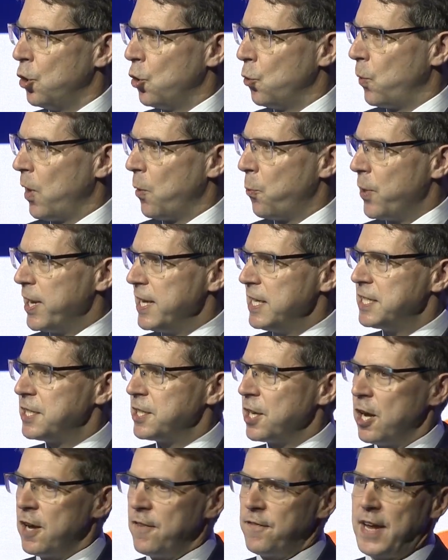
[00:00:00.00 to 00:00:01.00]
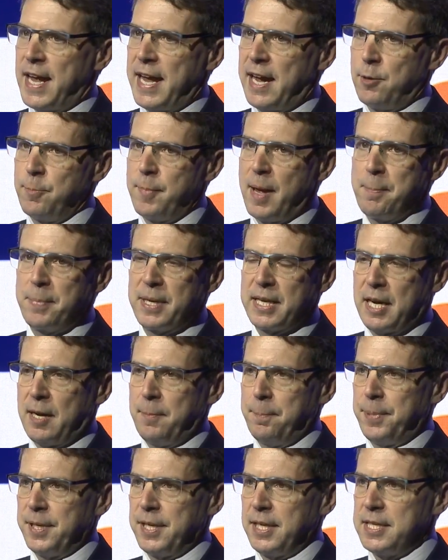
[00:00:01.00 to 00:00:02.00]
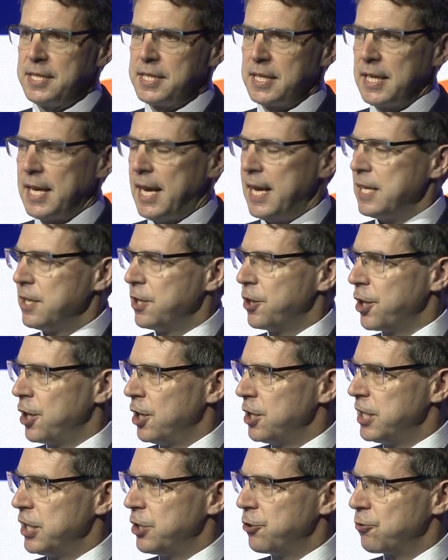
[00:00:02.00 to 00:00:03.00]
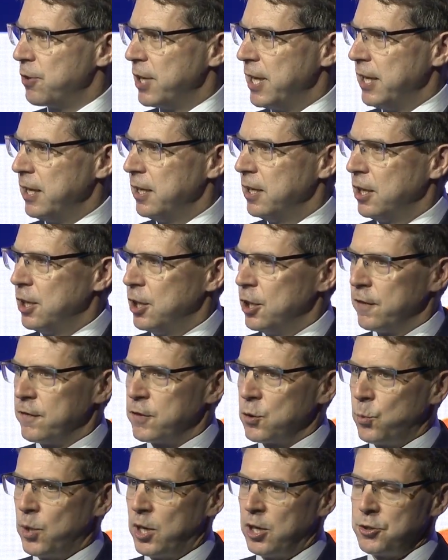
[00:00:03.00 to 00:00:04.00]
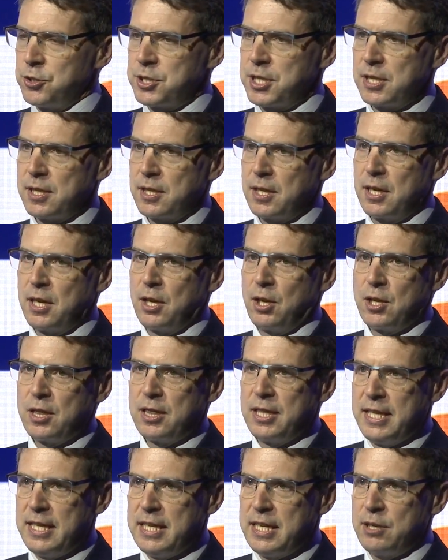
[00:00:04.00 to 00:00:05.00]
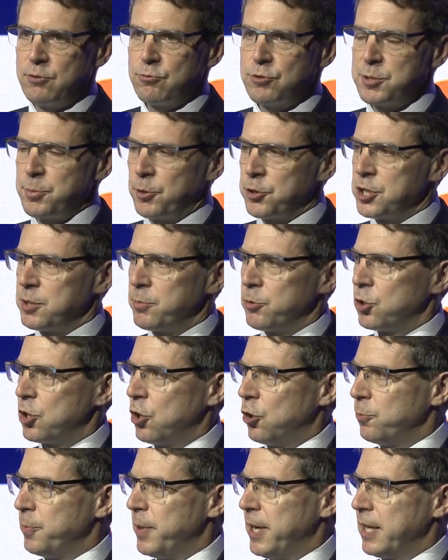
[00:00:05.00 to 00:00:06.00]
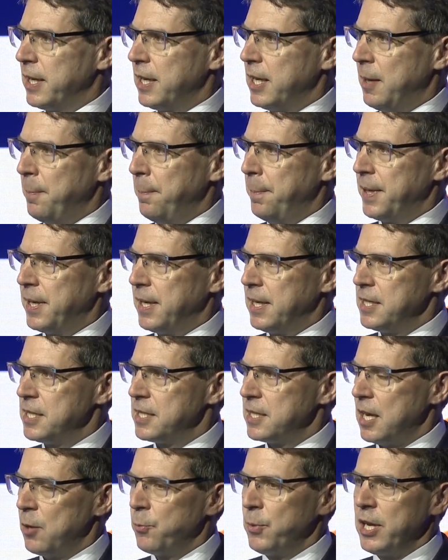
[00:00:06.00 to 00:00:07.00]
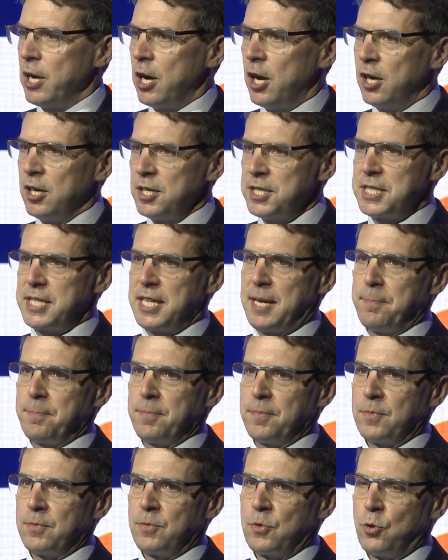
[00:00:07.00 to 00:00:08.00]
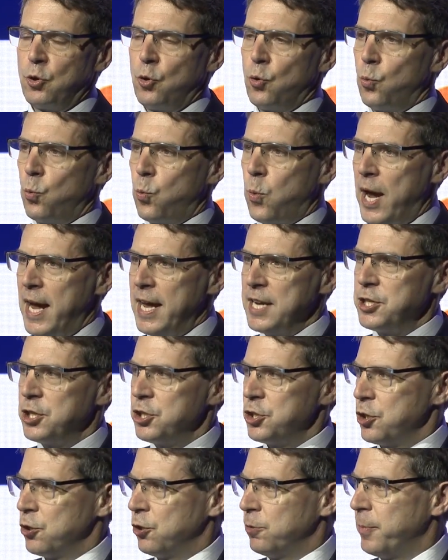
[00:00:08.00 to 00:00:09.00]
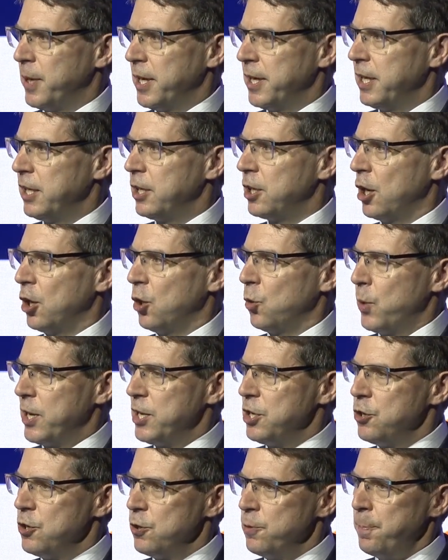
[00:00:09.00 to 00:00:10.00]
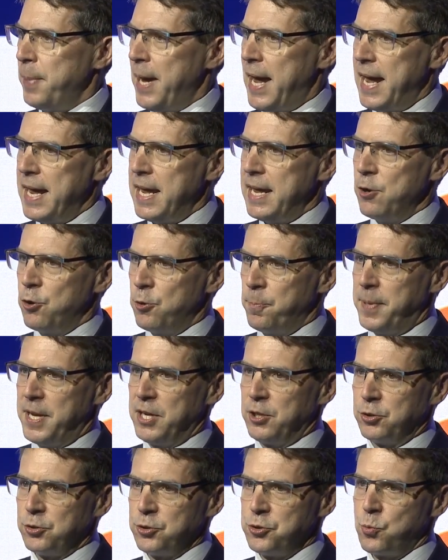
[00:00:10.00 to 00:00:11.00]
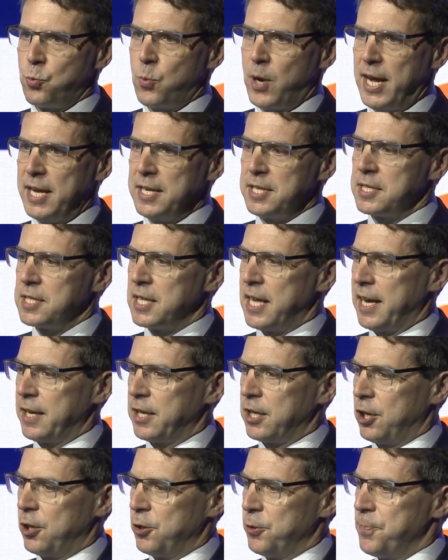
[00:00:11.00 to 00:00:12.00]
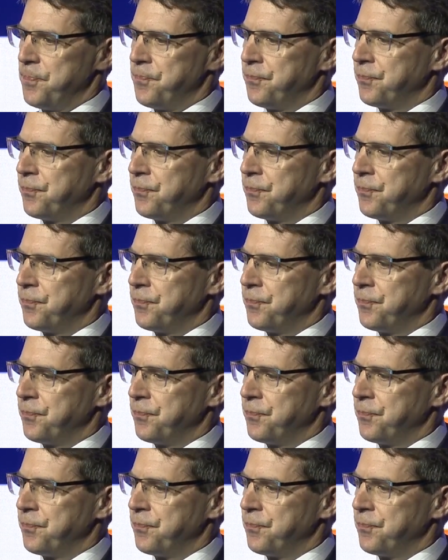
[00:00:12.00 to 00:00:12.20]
where we survey our member companies, again, 33 of the world's leading responsible gold mining companies, and we ask them, where does your money go? When you pay your bills, where does that go?